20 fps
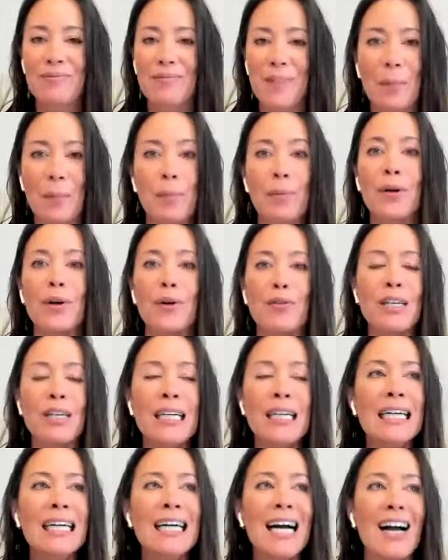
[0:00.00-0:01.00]
improve.
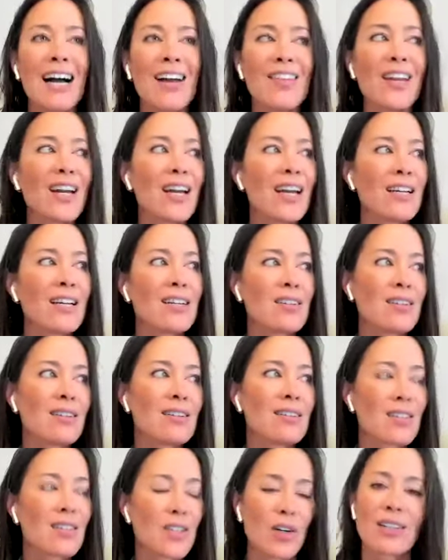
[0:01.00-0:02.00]
And then I
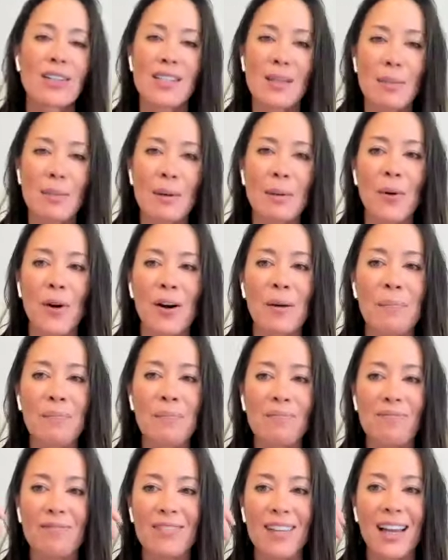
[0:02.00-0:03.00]
started sleeping more
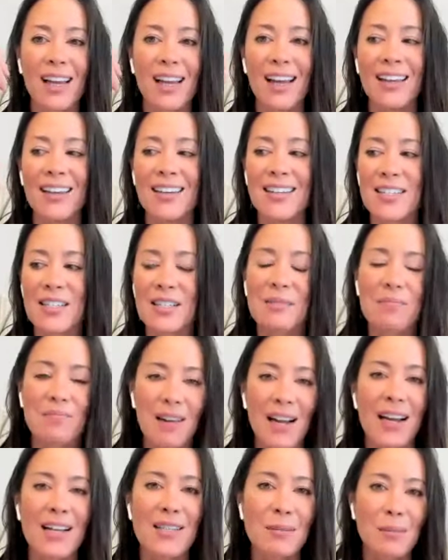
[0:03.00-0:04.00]
and
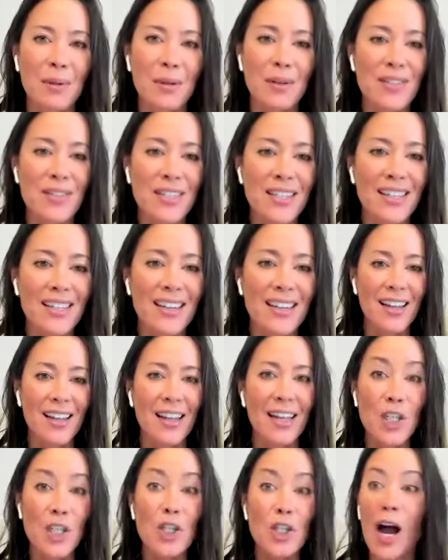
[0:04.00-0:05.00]
my eyes improved.
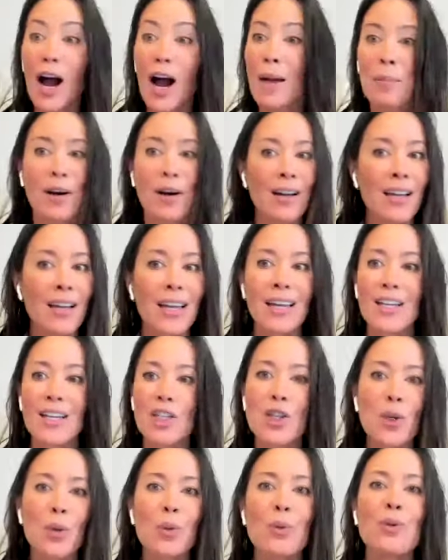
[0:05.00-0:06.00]
Like, yeah, I'm not kidding,
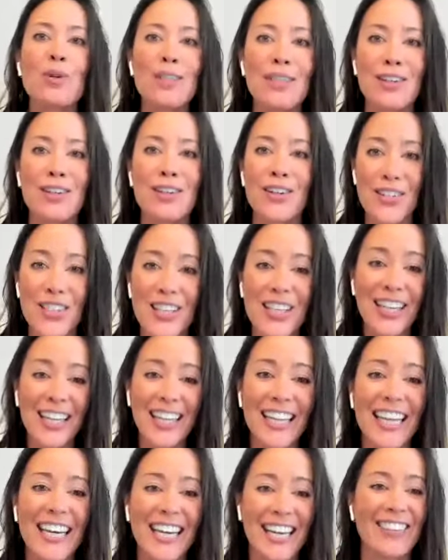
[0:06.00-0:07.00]
2 years.
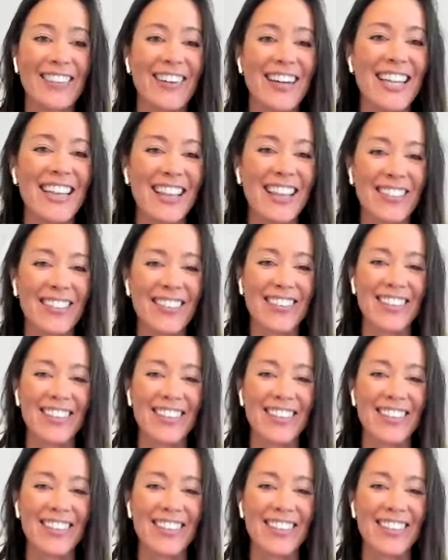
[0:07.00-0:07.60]
I